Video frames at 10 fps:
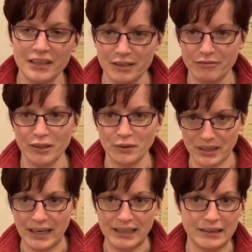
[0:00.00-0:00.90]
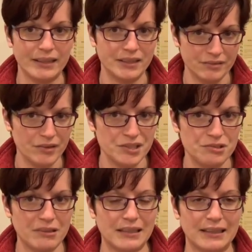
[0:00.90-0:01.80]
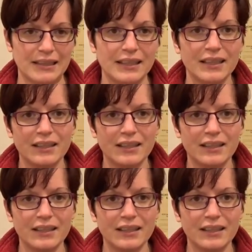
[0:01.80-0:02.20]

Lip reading: You follow the guidelines very strictly.